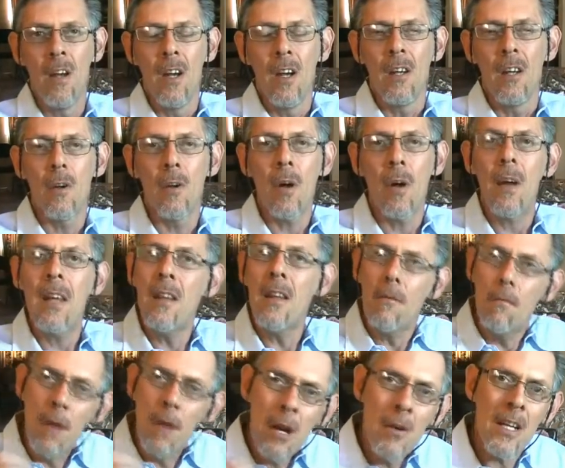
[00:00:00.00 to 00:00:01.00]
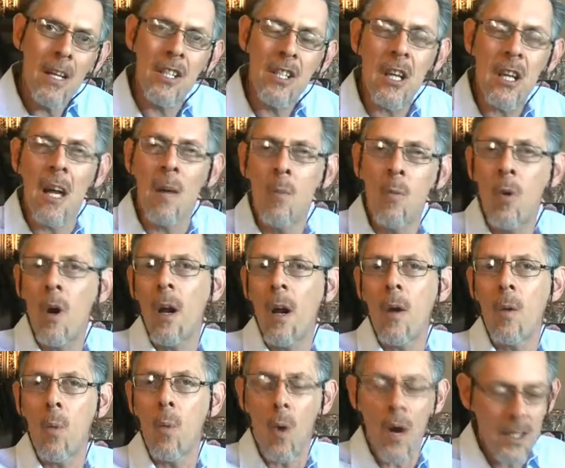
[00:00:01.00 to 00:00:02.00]
You know, in the very same
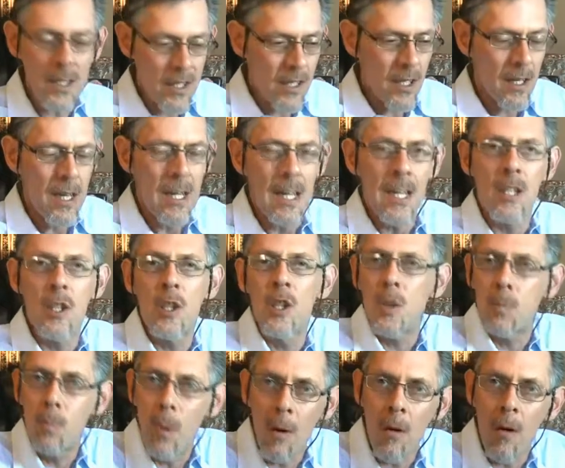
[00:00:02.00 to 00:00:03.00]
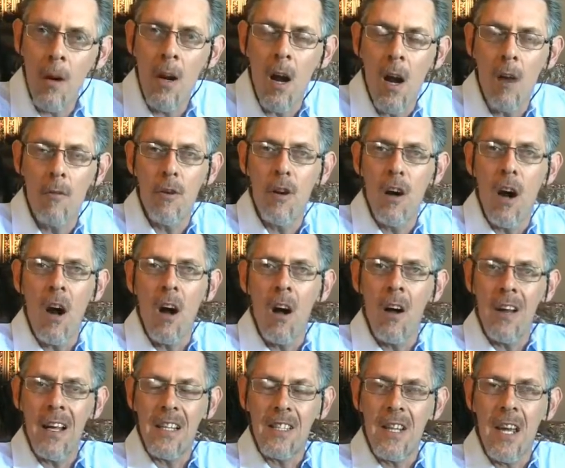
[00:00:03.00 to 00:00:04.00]
way, once the Spirit of
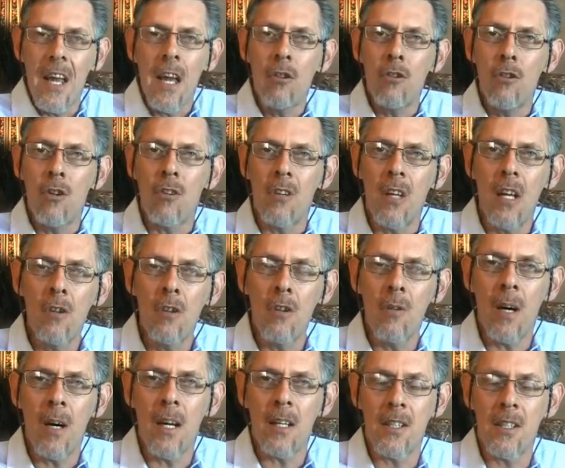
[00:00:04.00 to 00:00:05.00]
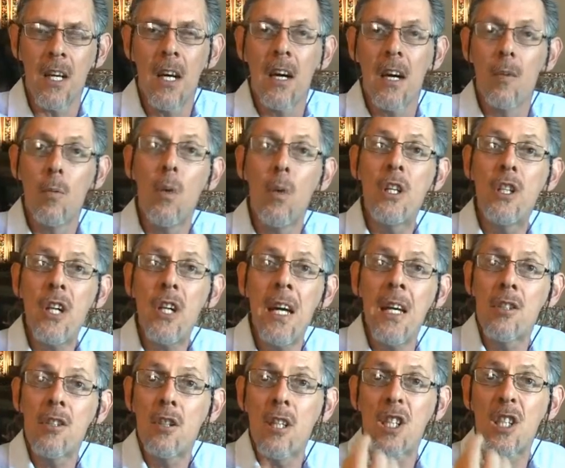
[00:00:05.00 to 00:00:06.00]
God has entered into us, which
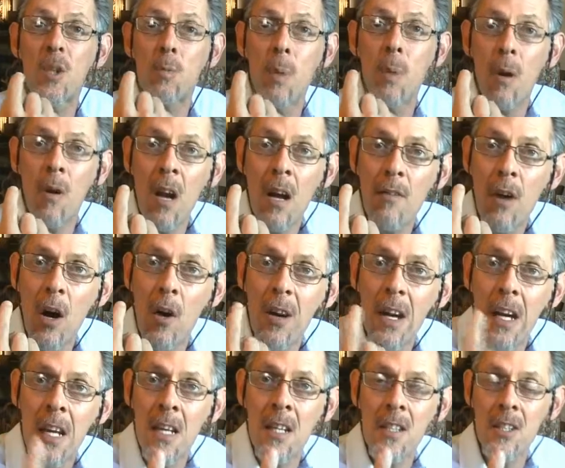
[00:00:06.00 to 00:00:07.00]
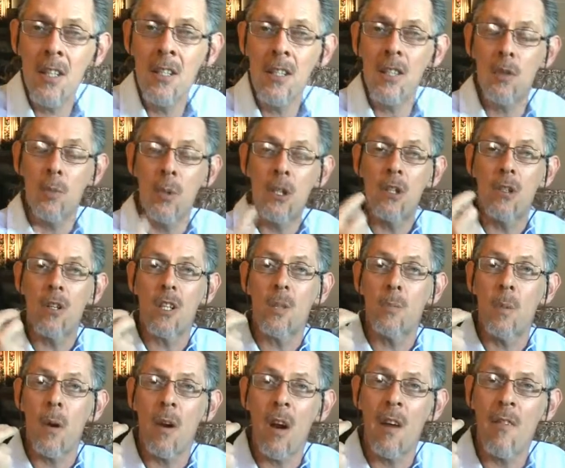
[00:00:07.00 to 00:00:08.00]
is the Spirit of our innocence, which is the
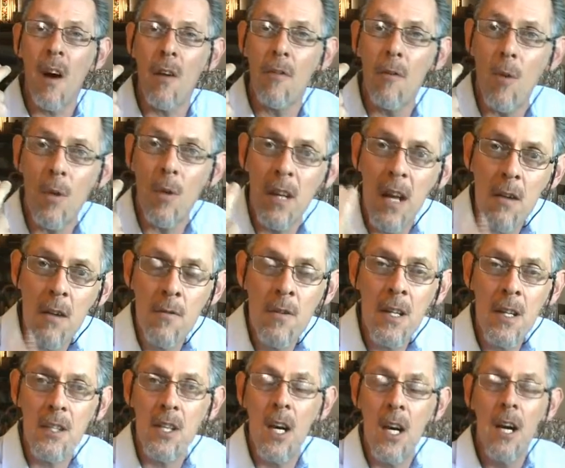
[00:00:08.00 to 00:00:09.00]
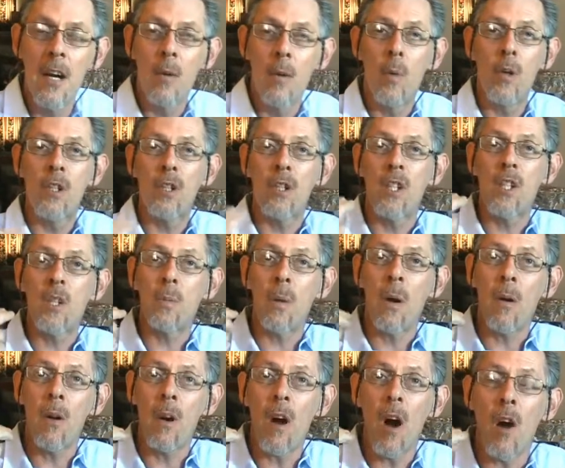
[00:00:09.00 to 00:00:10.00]
Spirit of our forgiveness, which is the
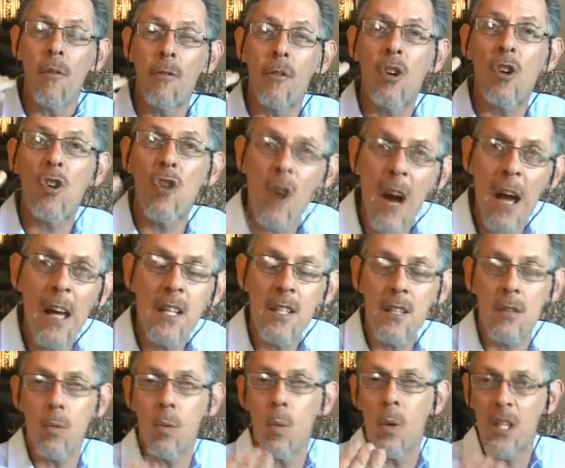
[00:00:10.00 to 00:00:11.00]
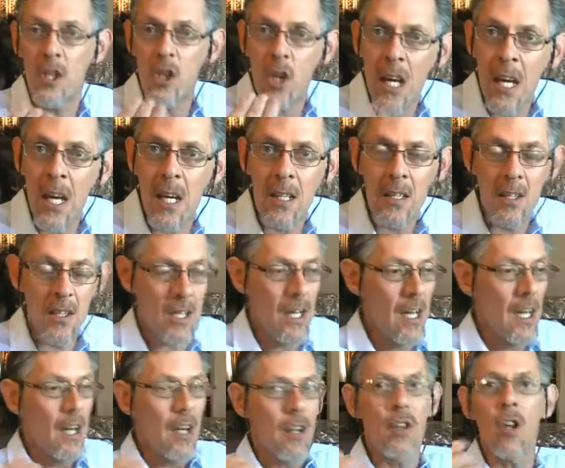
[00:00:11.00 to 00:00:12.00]
Spirit of Christ, which is
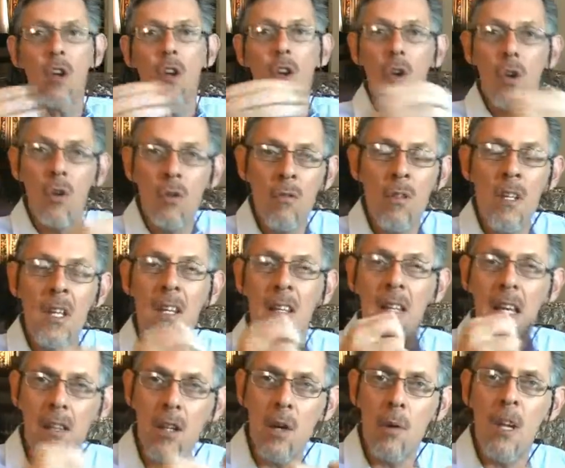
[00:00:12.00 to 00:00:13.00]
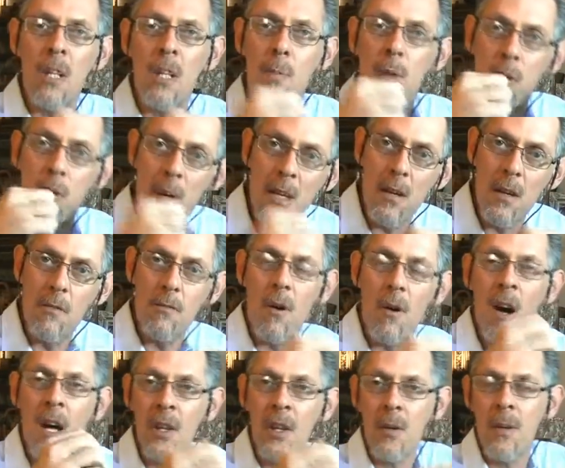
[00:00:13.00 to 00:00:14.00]
the union that there is between the
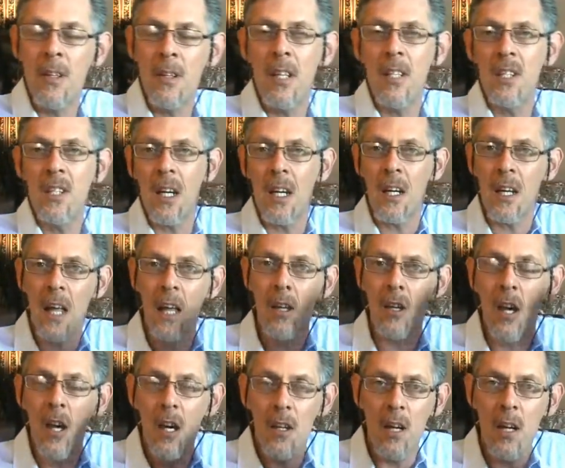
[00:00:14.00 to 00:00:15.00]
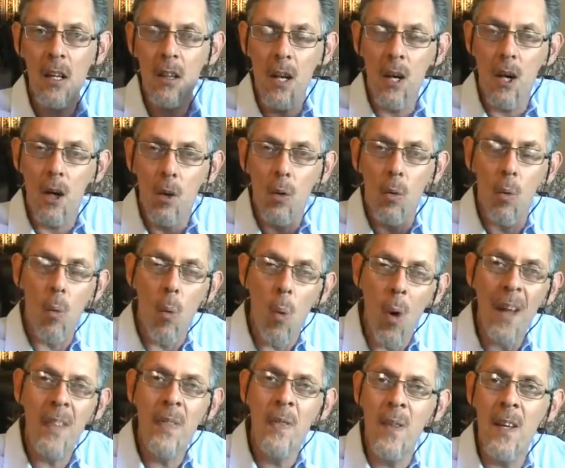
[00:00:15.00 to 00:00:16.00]
Father and the Son, that, that
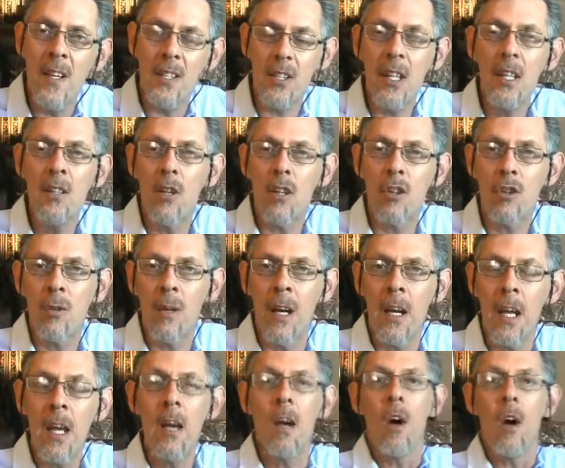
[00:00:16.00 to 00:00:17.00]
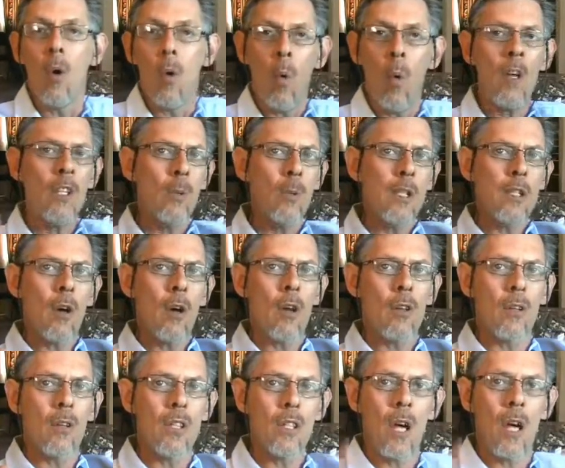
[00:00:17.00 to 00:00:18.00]
oneness in the Trinity, once we
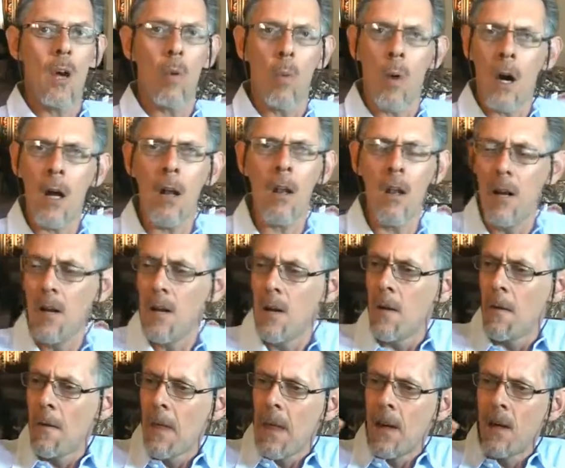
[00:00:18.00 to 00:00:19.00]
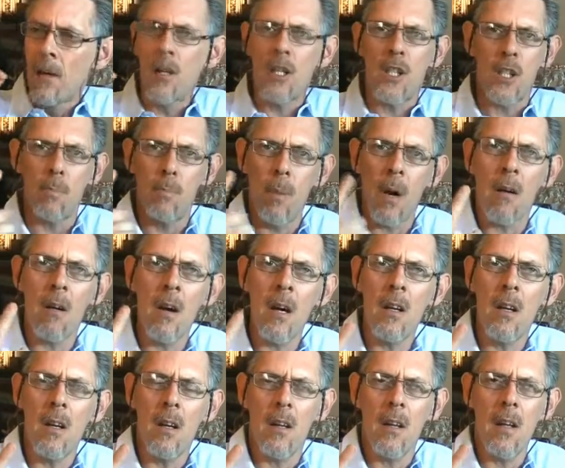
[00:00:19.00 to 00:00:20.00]
start to say, well, the
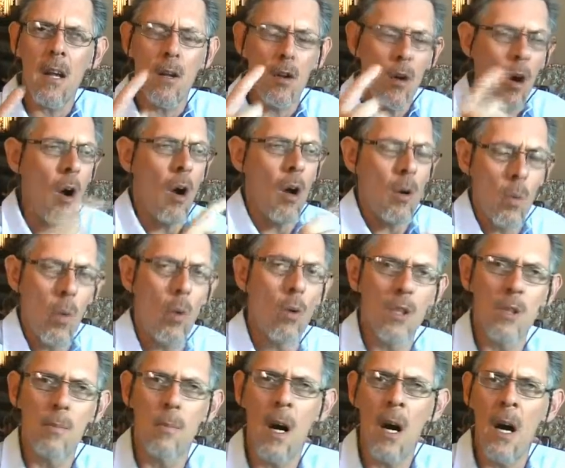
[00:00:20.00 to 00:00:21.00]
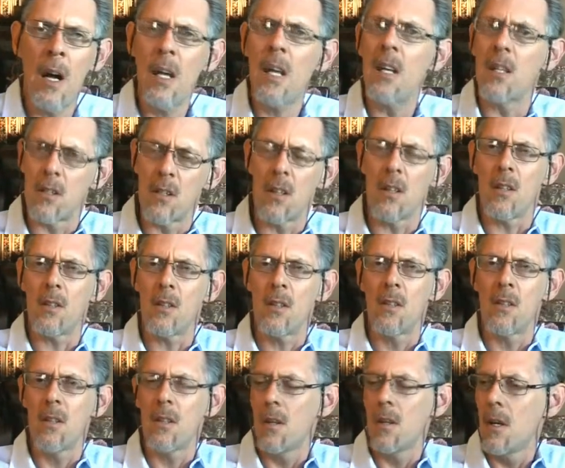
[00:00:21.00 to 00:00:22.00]
Spirit that God walks by is
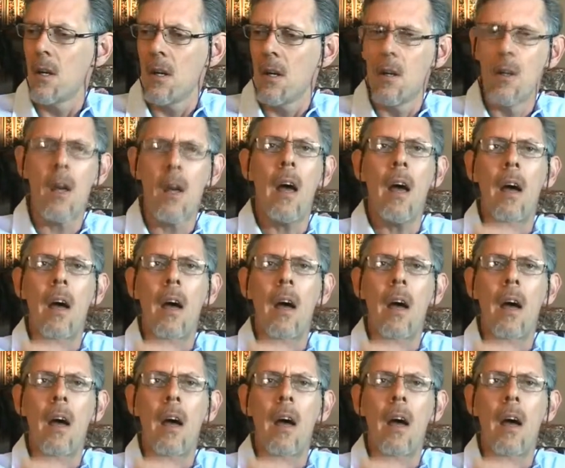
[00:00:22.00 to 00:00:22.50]
this. The,